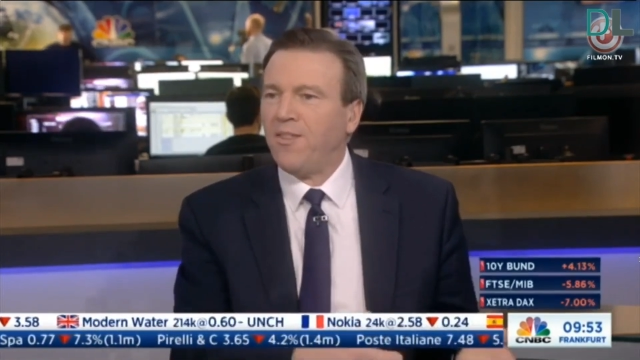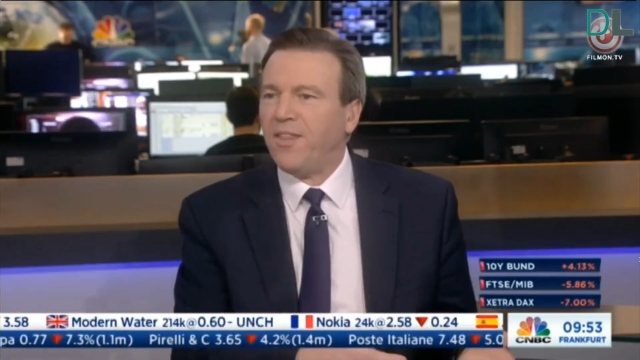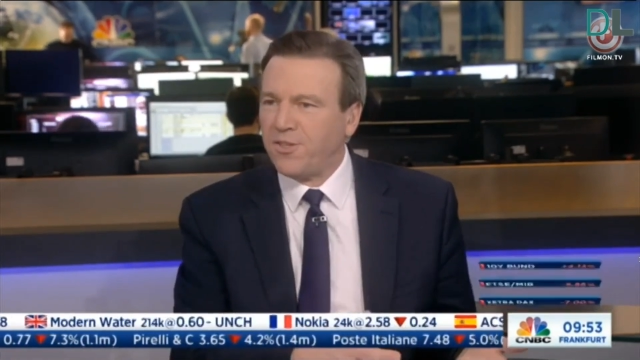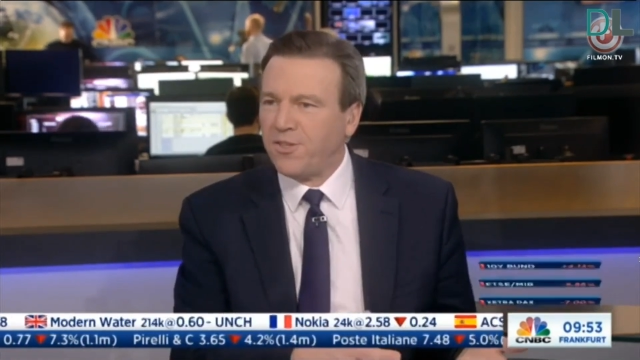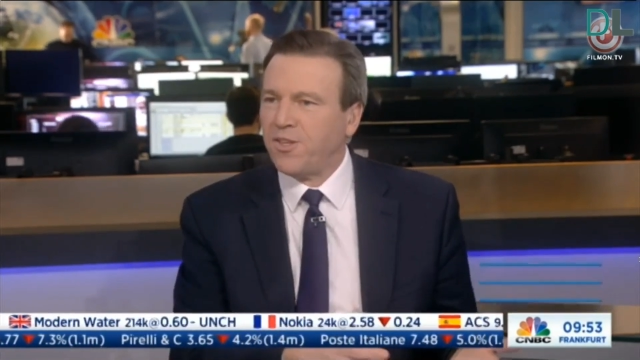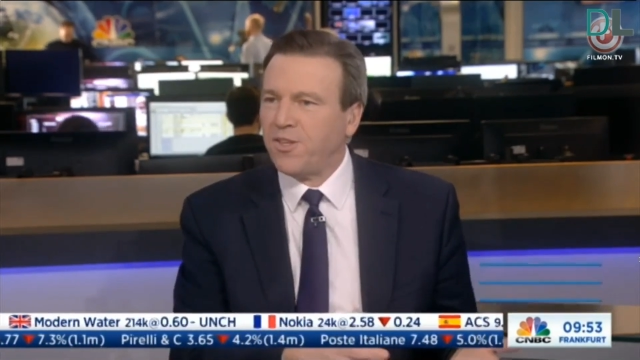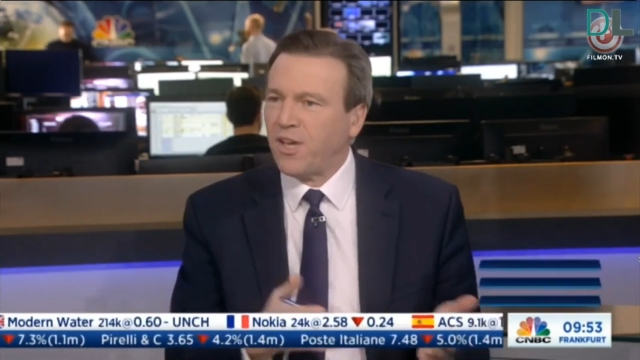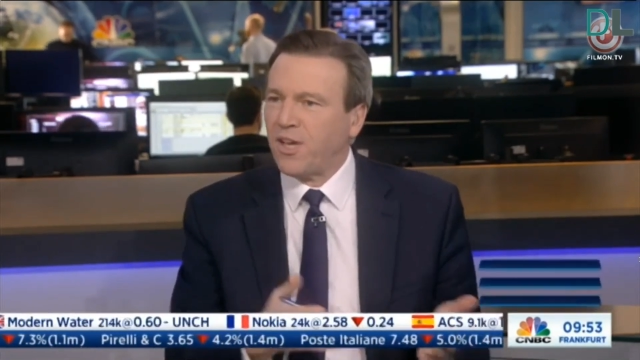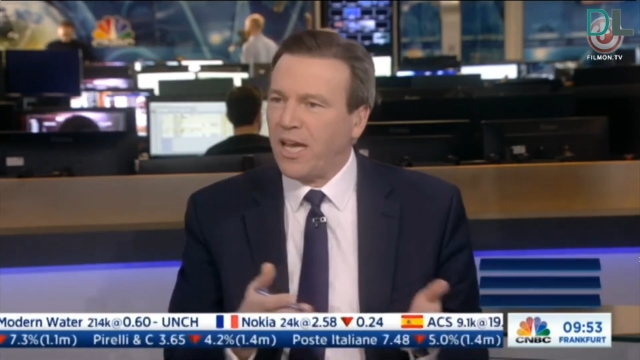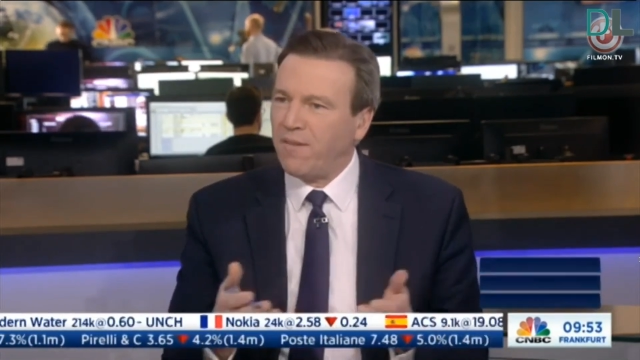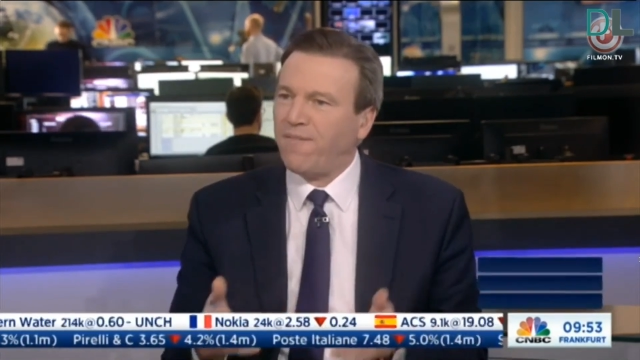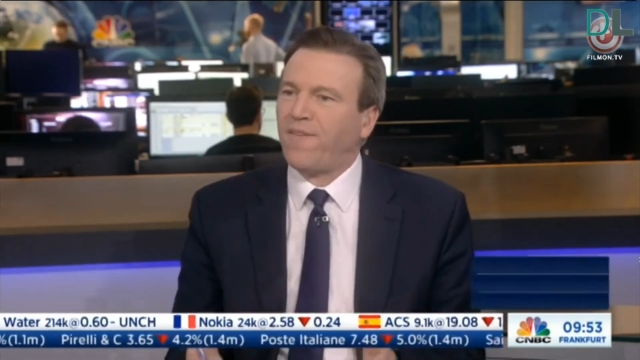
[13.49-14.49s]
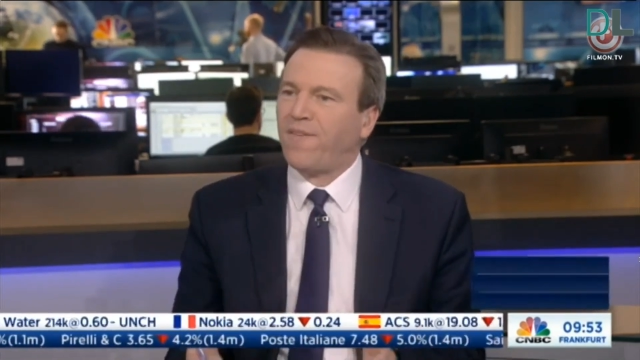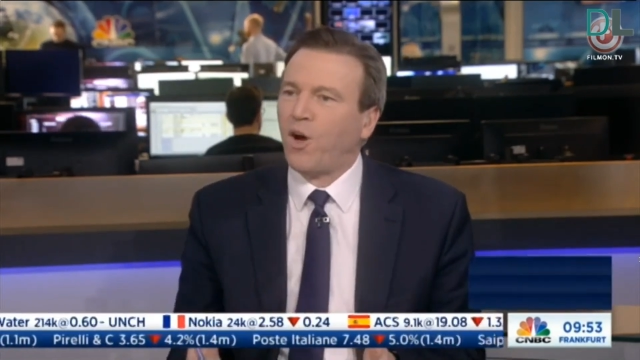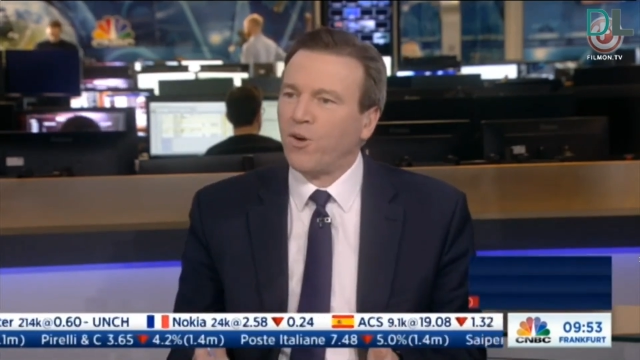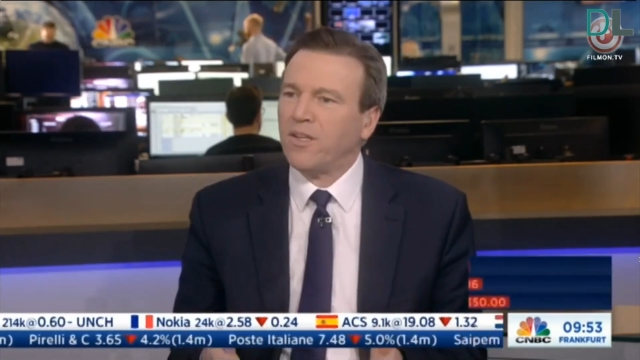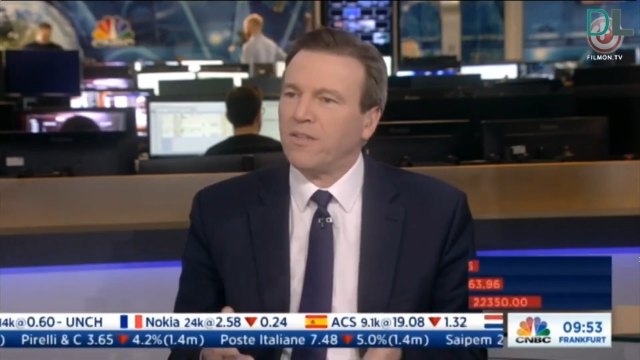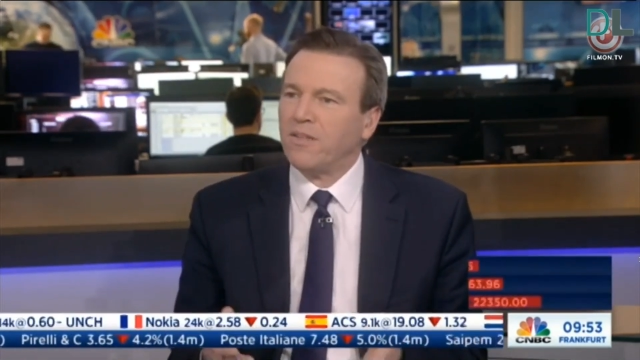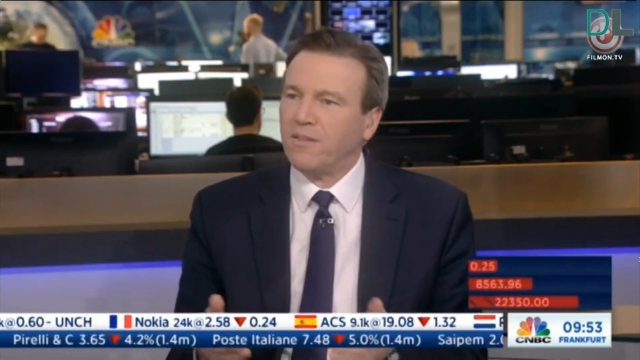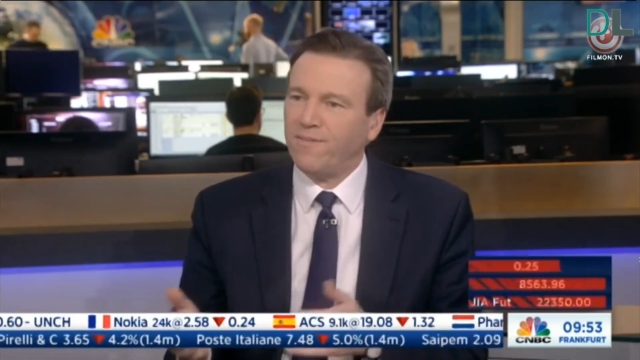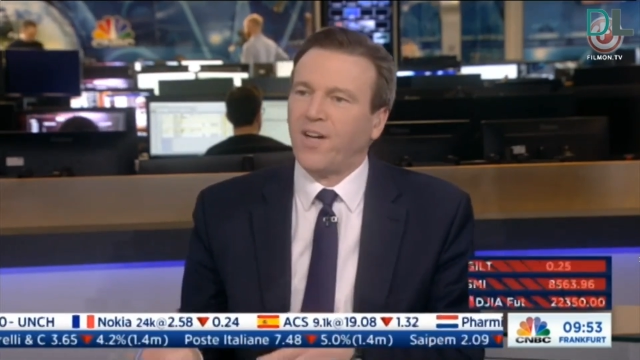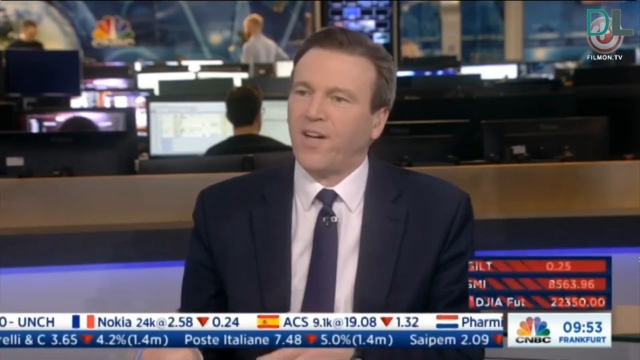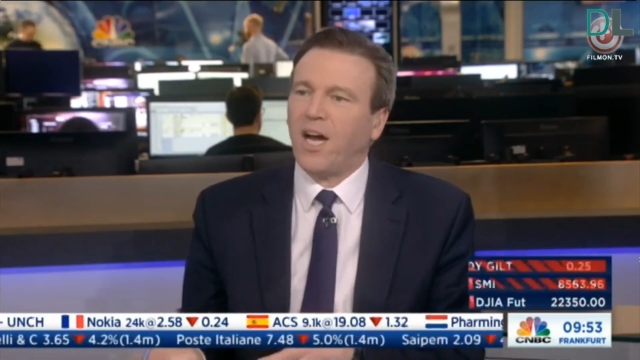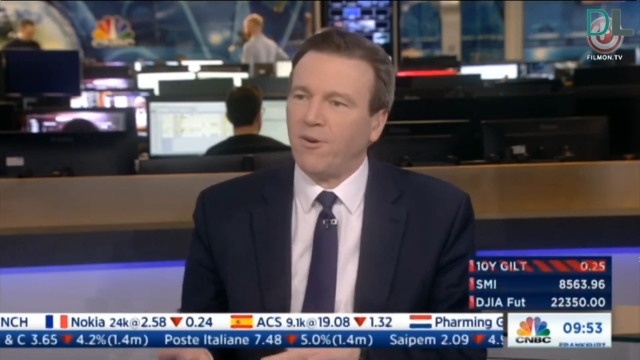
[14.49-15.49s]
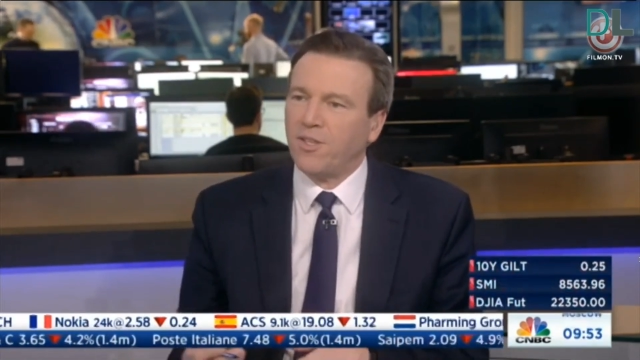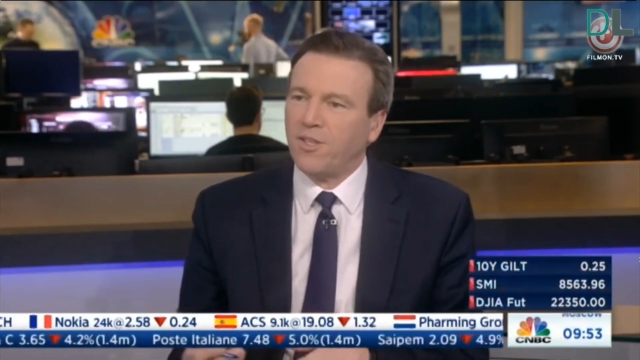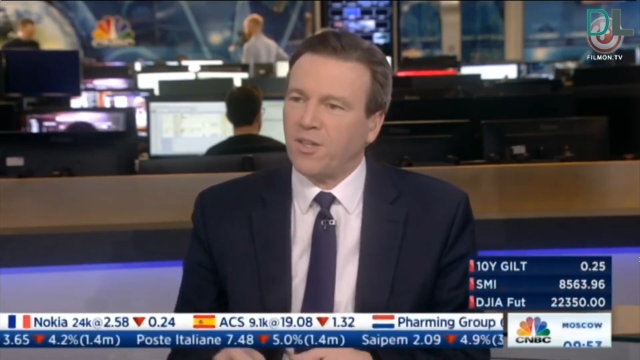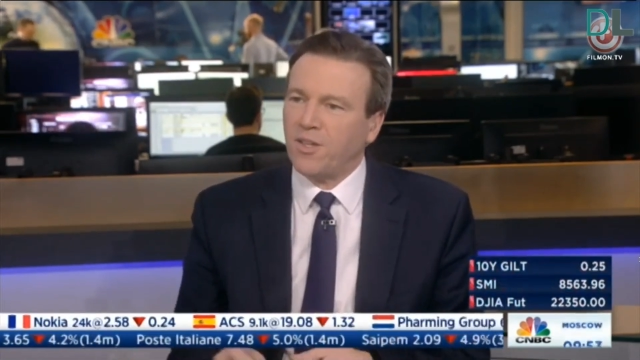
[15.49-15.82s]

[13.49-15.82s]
this as a foreign virus